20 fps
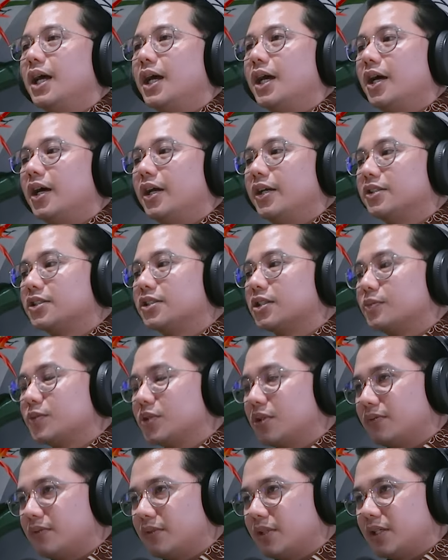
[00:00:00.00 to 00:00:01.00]
In
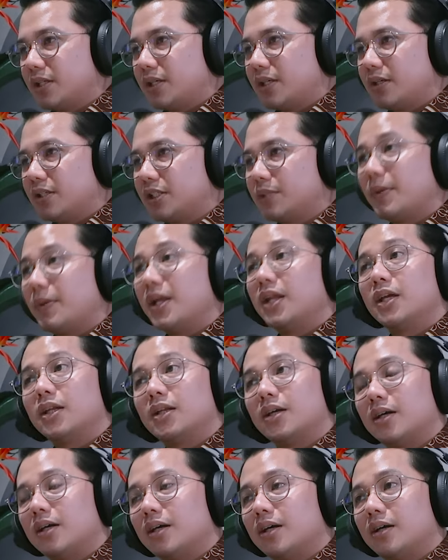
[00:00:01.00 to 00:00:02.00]
terms of spending
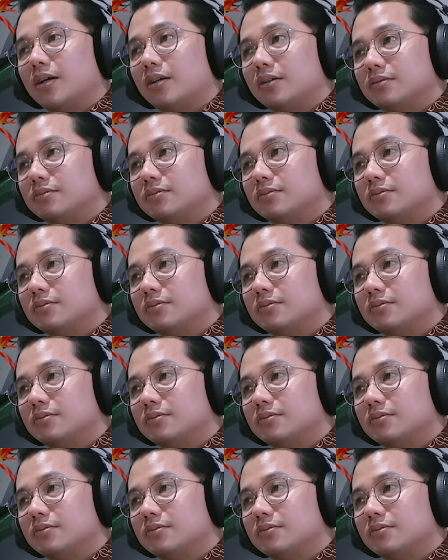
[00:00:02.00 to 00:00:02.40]
in a